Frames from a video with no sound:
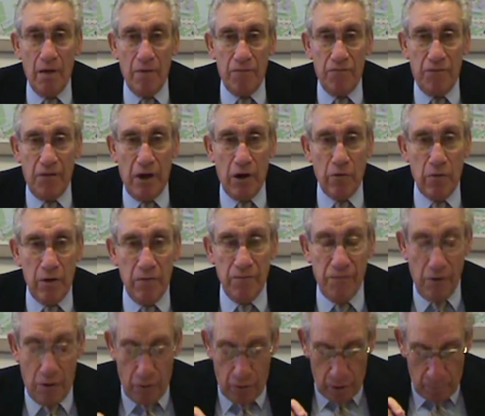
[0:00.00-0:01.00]
Very,
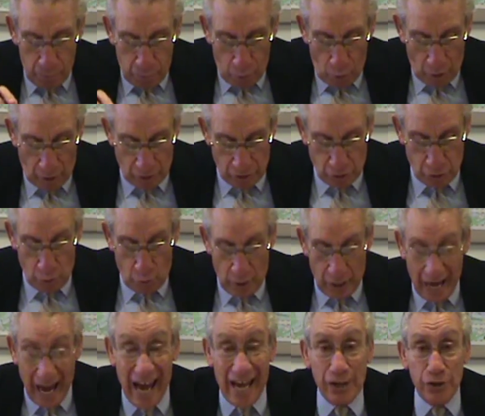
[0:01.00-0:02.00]
very important. So
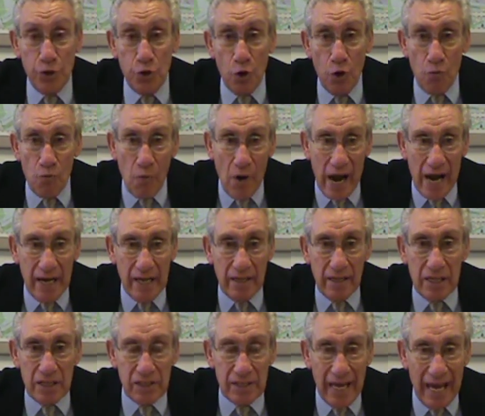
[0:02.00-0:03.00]
as you're writing
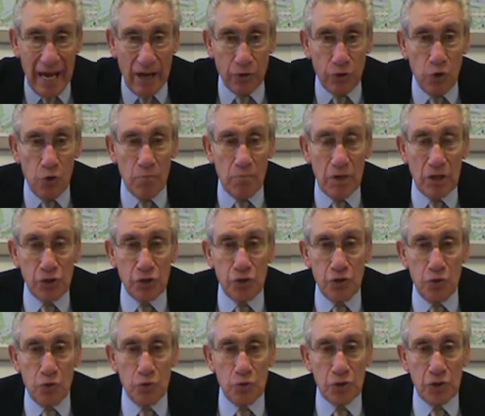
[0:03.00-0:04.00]
this out, you must
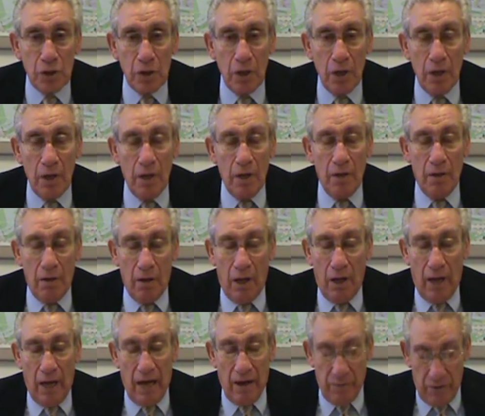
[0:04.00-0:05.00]
use
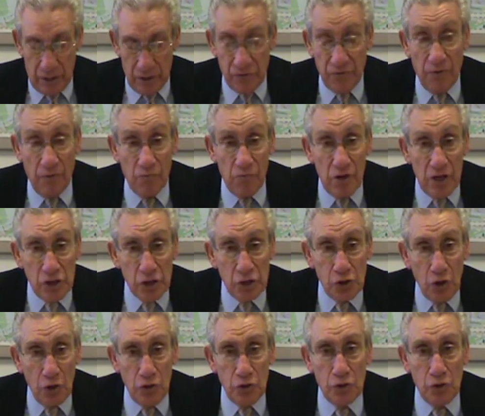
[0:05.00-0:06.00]
evidence from
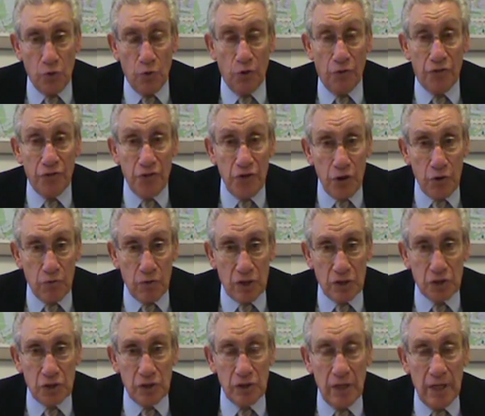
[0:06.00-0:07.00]
research or
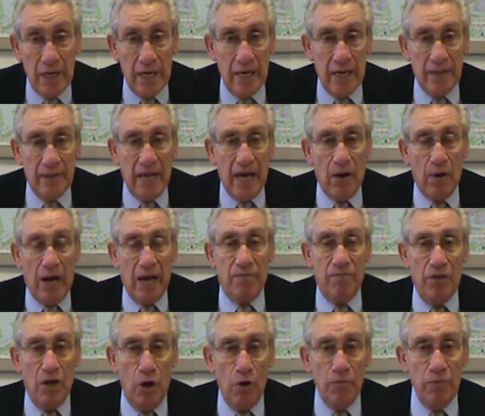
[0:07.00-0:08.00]
theories. Now, I
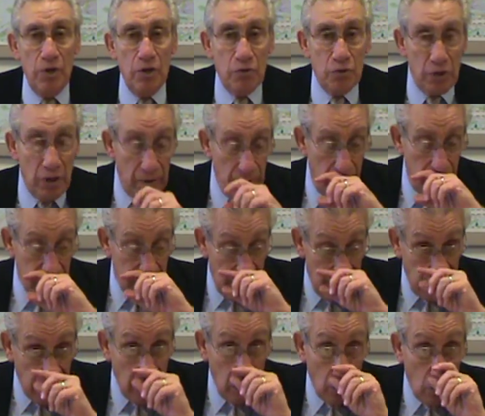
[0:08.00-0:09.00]
know you've
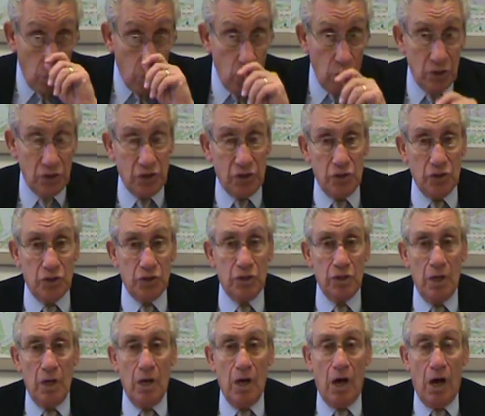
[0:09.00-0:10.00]
taken courses
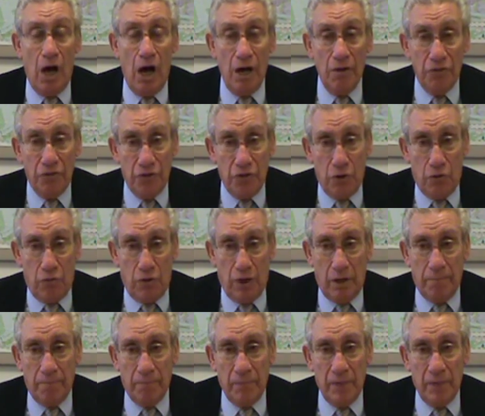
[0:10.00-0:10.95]
on theory.